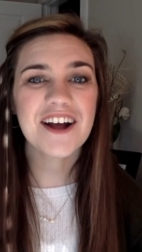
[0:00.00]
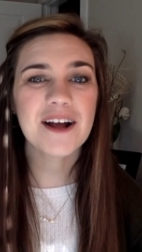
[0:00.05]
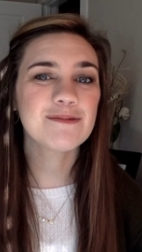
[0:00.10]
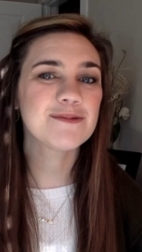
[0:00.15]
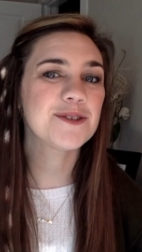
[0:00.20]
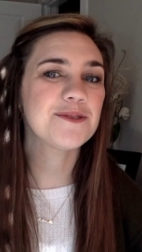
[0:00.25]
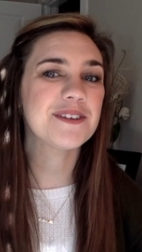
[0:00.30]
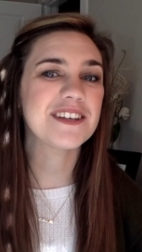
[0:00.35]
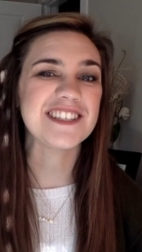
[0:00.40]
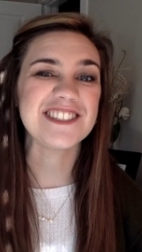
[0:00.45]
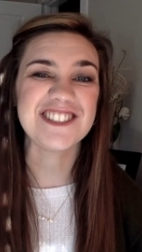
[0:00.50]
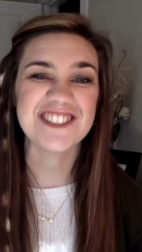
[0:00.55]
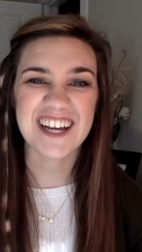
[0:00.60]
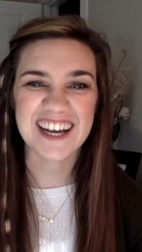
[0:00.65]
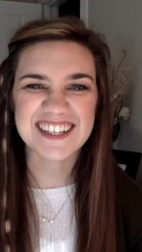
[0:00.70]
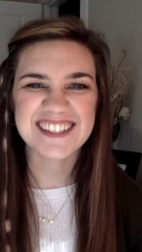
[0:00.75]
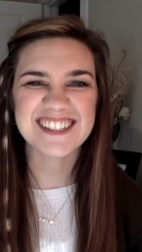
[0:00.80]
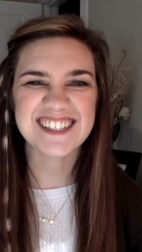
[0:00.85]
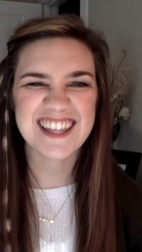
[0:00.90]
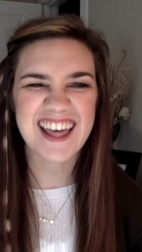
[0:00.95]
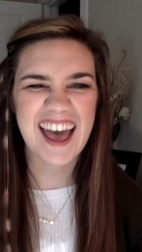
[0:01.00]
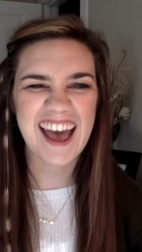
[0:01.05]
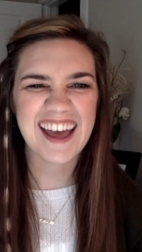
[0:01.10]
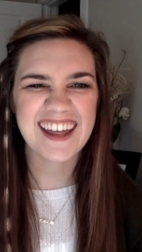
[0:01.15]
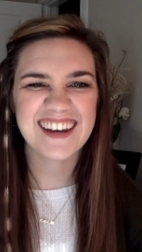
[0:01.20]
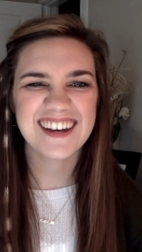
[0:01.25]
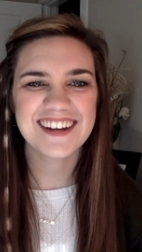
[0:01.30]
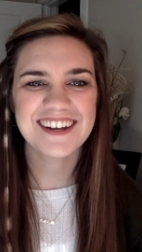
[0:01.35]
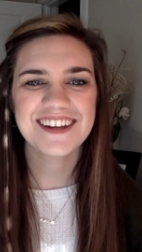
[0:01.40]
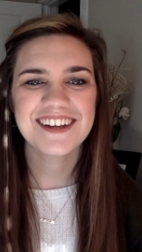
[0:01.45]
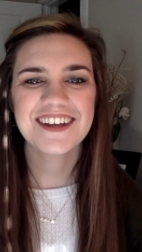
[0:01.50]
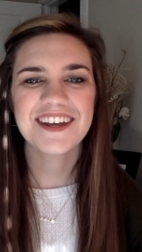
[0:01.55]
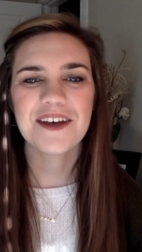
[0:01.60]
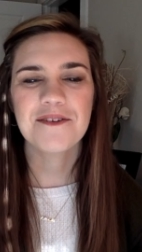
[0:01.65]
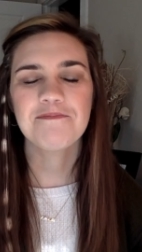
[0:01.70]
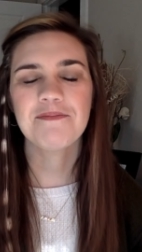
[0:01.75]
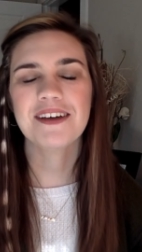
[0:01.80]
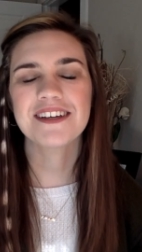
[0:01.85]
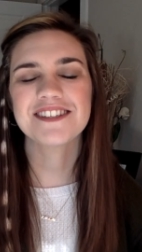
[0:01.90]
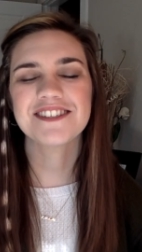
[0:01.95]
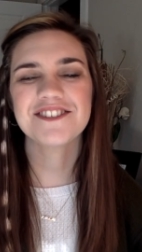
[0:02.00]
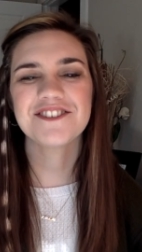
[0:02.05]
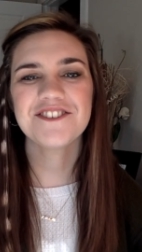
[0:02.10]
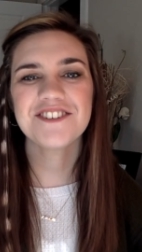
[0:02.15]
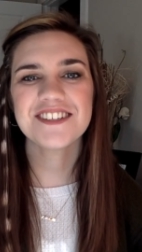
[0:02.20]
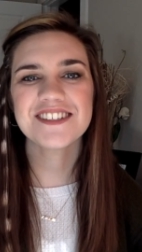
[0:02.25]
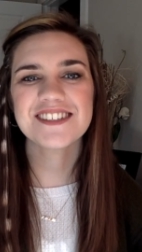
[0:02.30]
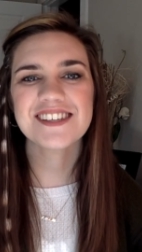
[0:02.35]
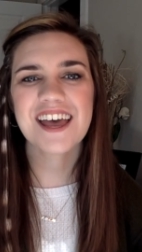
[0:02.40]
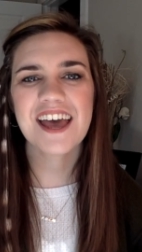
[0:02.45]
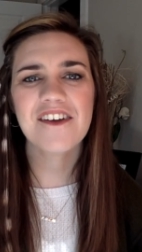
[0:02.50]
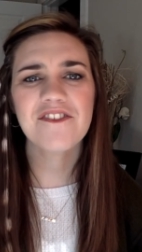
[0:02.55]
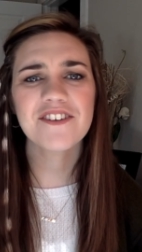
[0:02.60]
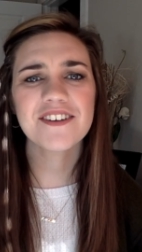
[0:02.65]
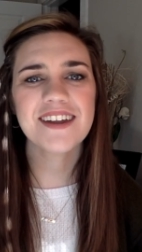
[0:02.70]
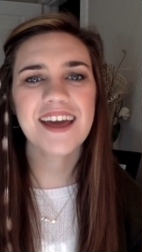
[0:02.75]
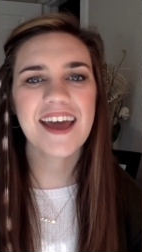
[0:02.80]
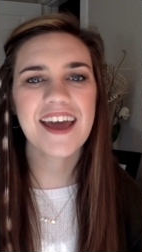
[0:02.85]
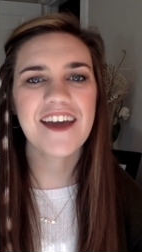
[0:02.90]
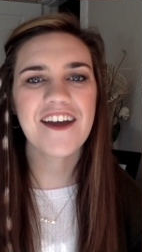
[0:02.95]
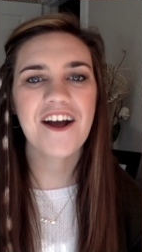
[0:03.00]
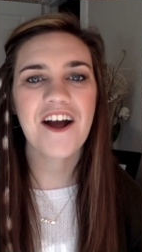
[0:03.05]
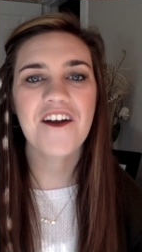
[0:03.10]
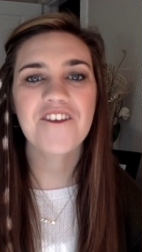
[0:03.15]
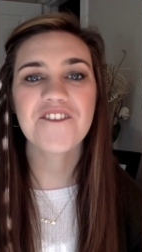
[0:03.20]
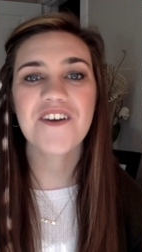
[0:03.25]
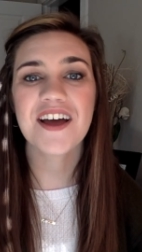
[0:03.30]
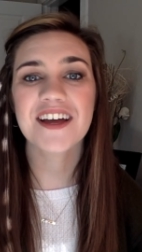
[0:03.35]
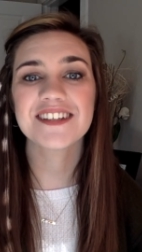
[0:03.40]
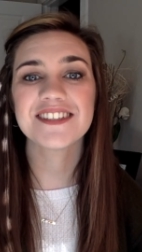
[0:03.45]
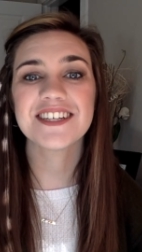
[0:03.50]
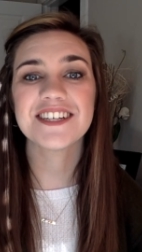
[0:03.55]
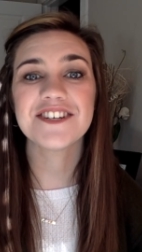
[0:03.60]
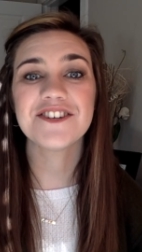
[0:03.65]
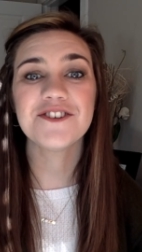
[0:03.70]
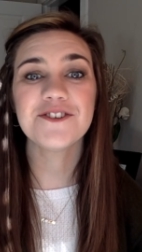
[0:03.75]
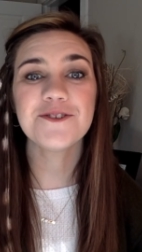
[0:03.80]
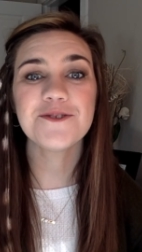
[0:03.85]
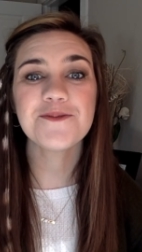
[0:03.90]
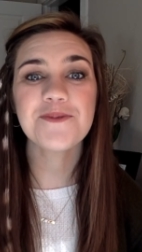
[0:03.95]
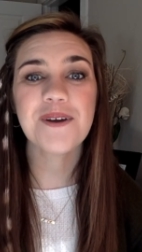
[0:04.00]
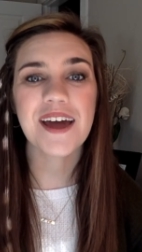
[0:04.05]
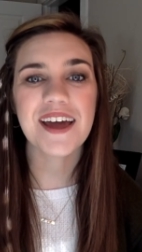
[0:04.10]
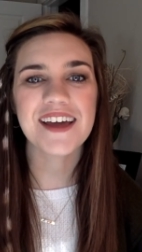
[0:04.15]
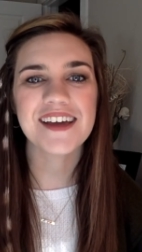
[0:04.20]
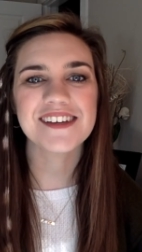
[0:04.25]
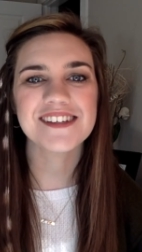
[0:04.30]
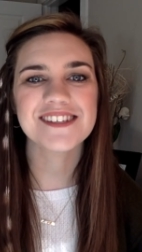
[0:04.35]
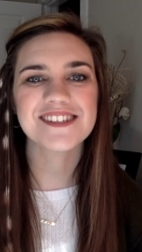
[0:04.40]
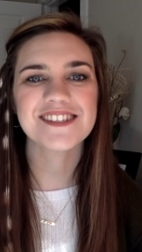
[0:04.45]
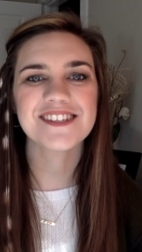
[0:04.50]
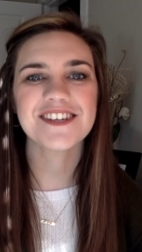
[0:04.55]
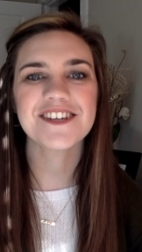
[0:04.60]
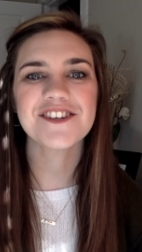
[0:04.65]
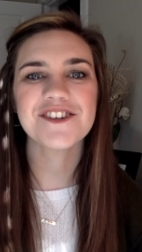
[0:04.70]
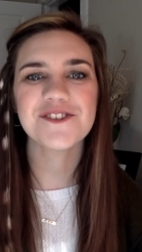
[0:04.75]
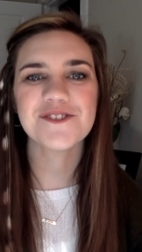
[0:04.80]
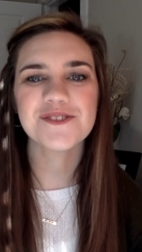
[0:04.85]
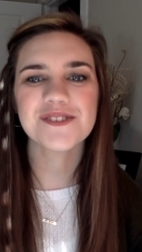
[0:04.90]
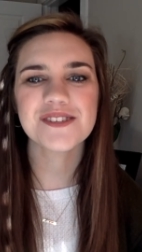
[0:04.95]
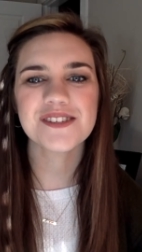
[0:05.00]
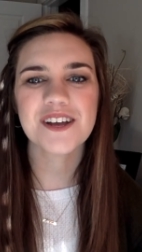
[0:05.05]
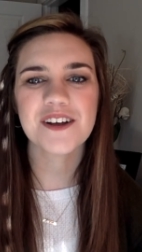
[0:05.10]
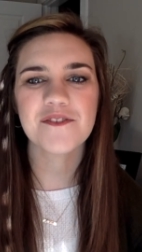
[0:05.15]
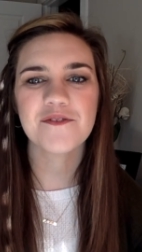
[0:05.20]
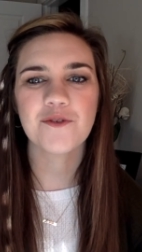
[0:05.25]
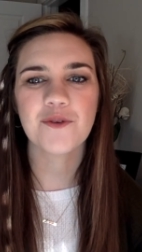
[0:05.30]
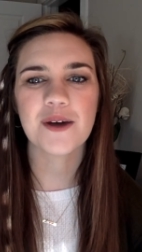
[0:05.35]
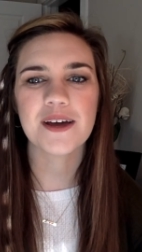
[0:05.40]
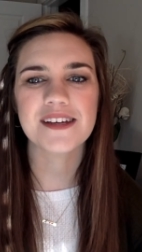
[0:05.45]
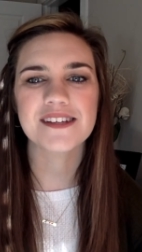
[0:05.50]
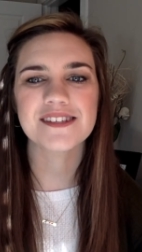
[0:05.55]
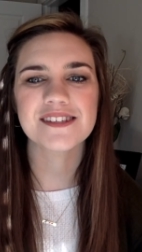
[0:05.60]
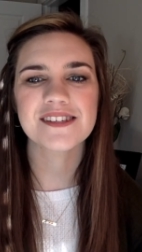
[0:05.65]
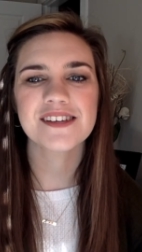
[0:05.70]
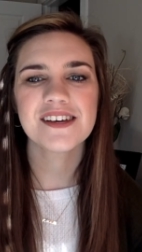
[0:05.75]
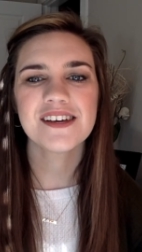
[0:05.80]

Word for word: I'm doing just that. My students every day are finding new ways to use their voice